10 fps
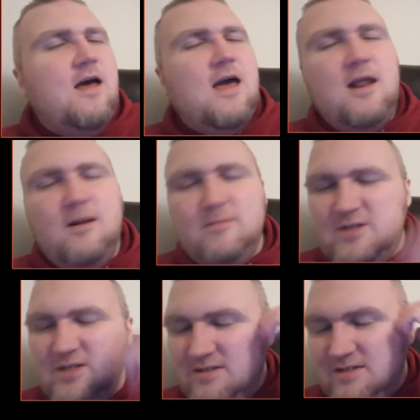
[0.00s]
And I'm
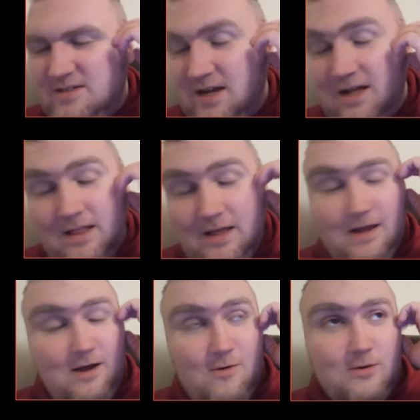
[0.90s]
just
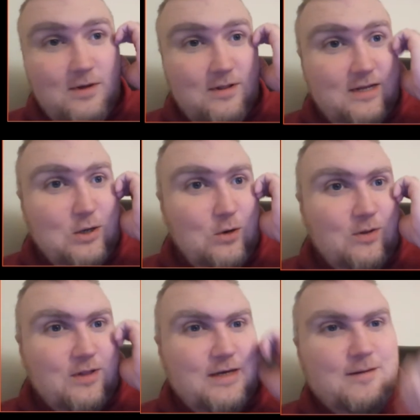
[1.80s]
like oakley
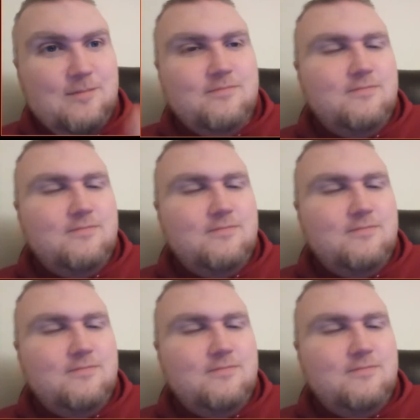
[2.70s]
dokey.